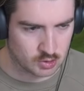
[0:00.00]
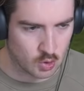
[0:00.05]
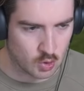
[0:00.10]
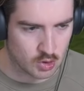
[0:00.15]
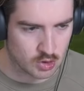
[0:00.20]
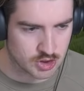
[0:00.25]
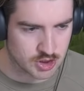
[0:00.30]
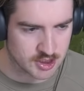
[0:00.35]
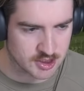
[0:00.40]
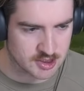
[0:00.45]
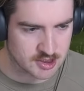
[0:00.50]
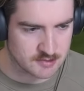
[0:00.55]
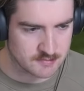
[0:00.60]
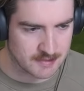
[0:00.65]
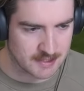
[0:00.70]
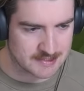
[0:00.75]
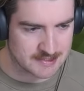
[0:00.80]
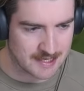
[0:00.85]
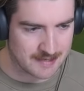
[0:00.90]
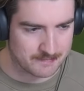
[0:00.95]
Gorgeous.
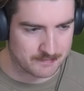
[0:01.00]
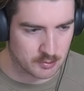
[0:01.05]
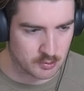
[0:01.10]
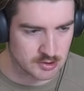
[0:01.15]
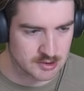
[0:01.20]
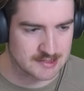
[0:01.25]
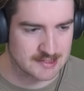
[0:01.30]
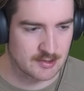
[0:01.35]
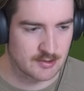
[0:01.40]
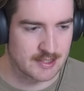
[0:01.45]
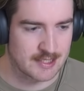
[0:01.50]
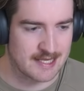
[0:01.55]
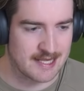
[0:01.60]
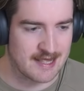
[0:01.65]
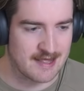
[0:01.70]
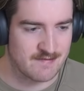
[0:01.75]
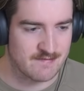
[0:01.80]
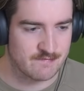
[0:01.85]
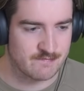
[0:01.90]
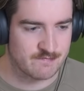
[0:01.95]
My tempo is literally
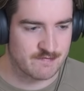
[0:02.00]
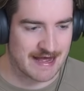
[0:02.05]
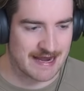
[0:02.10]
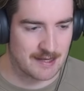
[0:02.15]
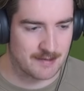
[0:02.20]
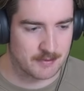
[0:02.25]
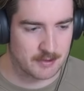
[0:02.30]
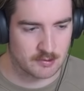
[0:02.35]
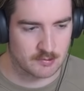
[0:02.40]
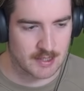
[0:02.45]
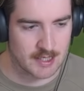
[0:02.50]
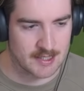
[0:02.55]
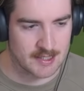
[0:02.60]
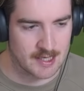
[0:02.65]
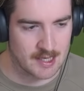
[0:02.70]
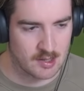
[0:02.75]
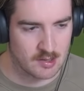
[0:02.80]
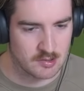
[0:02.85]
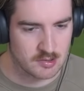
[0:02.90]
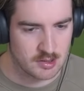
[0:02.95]
infallible right
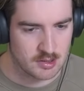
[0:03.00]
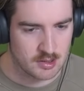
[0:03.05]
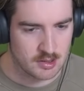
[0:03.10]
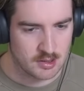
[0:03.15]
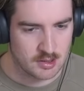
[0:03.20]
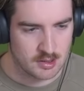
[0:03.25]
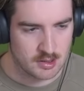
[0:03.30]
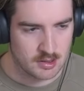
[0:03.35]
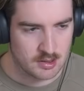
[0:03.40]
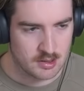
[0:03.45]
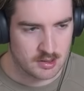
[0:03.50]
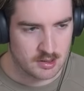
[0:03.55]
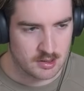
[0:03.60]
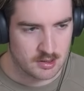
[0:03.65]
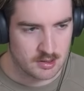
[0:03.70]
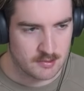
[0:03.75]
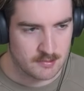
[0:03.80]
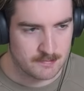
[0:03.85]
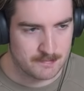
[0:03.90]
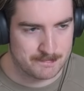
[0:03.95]
now.
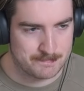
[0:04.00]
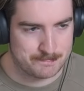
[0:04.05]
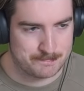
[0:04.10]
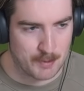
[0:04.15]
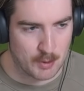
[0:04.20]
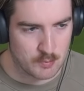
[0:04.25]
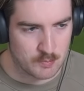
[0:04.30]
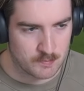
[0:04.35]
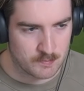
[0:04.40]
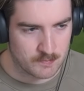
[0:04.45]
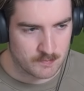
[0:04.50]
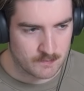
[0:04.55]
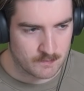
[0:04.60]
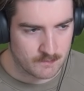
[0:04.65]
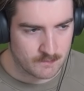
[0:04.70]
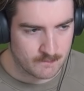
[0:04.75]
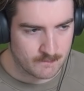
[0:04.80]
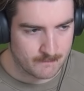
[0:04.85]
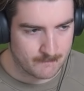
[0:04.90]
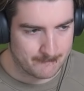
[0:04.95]
Boom.
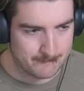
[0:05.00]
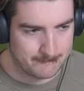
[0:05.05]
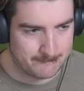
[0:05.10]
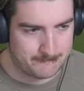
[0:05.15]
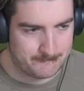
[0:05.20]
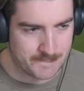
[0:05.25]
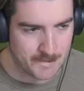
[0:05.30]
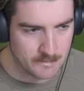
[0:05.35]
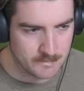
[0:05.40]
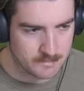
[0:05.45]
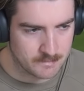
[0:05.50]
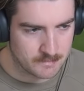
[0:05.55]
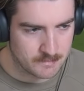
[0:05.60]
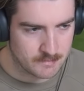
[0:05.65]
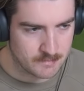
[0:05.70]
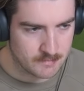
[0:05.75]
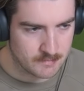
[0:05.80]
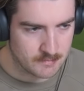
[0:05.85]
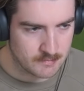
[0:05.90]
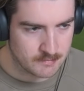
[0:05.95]
Boom.
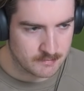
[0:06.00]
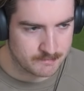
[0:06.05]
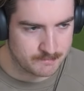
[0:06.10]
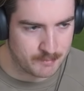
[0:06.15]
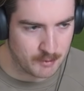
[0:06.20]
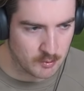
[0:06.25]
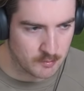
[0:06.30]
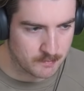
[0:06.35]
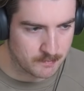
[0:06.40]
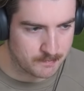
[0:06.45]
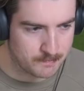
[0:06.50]
Boom.